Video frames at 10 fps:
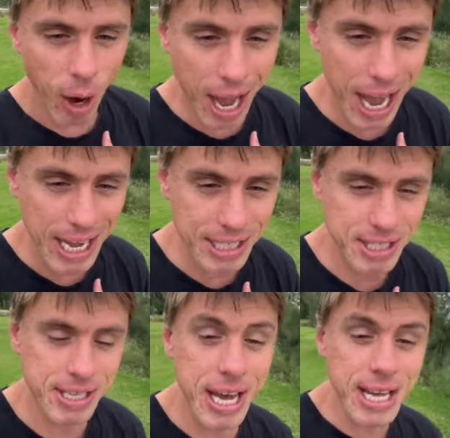I hate
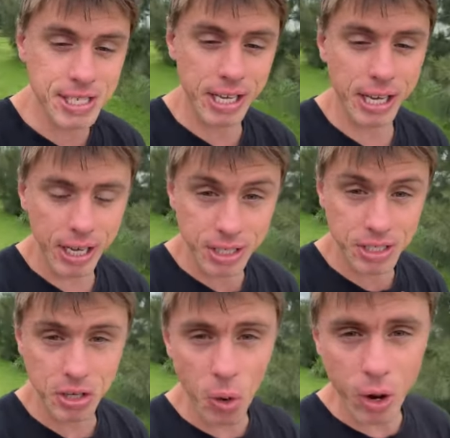sneezing, it's
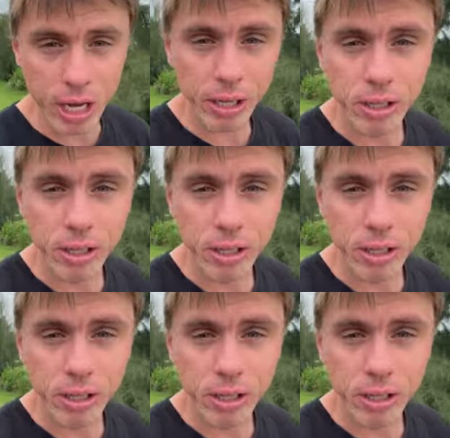annoying.